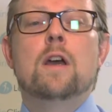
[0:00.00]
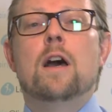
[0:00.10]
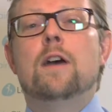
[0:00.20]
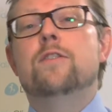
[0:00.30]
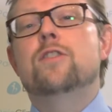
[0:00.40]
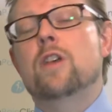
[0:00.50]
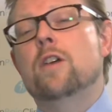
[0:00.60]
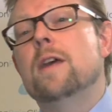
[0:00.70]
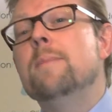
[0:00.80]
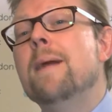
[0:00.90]
and
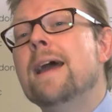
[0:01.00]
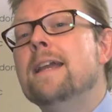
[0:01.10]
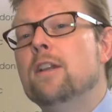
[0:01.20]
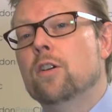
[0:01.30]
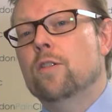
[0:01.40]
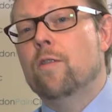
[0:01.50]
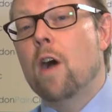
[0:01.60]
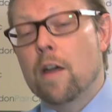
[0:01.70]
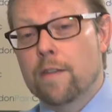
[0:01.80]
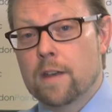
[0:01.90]
so they may look for
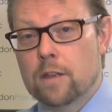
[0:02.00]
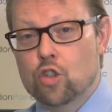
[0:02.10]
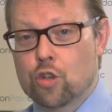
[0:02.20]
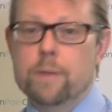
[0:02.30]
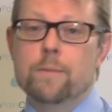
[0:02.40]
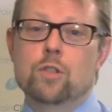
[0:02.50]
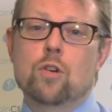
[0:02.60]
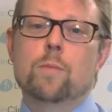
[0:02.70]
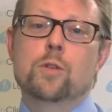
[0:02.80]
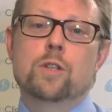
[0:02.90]
other treatment
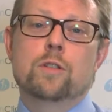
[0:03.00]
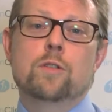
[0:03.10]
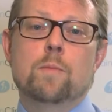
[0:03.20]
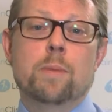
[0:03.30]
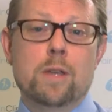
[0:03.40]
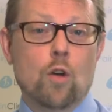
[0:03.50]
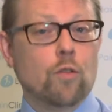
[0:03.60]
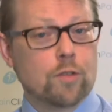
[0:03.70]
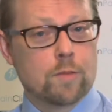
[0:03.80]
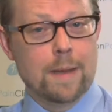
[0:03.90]
options
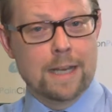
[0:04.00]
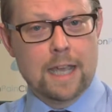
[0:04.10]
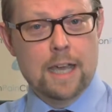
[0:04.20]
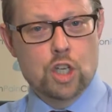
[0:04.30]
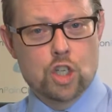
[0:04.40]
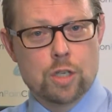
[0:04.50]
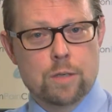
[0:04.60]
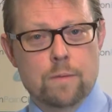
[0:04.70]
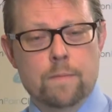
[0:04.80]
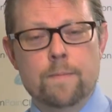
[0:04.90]
beyond
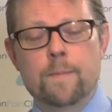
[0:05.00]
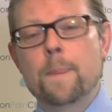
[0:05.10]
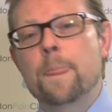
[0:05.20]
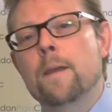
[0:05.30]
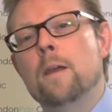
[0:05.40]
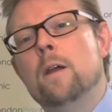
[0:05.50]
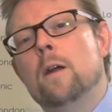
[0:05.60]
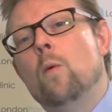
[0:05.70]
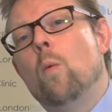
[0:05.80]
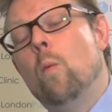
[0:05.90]
medication.
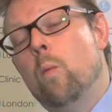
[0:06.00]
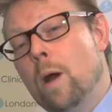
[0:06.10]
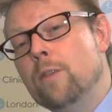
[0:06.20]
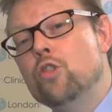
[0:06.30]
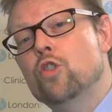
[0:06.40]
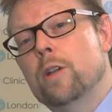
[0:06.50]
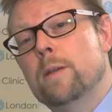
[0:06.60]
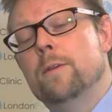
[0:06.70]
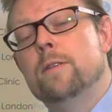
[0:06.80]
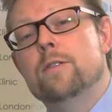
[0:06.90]
One
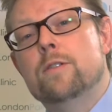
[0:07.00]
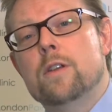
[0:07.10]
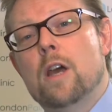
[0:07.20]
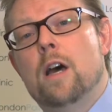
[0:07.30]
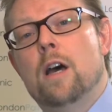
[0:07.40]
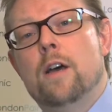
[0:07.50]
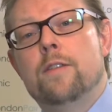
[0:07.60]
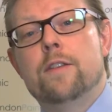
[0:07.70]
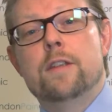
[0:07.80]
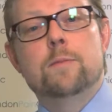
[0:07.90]
treatment
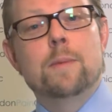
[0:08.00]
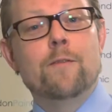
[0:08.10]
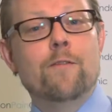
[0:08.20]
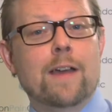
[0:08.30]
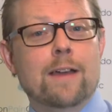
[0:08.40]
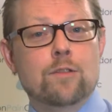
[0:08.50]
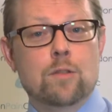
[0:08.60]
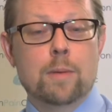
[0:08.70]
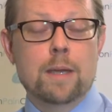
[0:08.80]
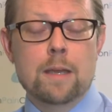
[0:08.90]
that has been found
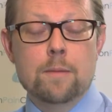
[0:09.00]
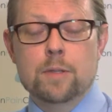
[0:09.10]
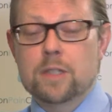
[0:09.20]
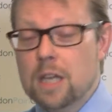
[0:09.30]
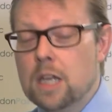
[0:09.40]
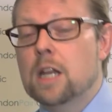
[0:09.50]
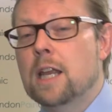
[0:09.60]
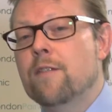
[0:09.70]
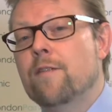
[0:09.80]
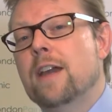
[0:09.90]
to be
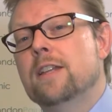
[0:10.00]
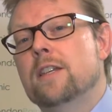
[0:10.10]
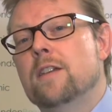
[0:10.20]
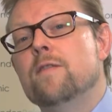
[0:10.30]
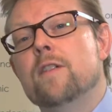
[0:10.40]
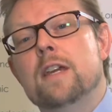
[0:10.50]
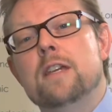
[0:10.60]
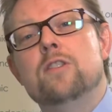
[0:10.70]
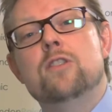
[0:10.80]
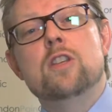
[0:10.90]
particularly effective
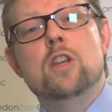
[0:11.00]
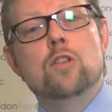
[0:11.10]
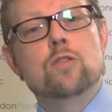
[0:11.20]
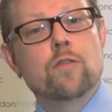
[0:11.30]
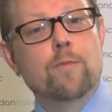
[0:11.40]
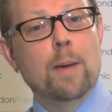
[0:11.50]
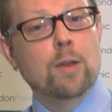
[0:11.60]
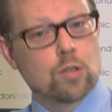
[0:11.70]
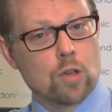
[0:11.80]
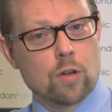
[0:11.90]
is the use of
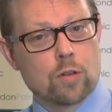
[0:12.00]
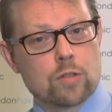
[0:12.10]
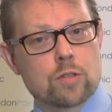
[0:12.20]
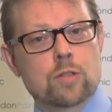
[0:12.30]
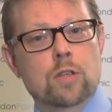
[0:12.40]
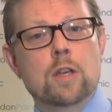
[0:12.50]
Botox.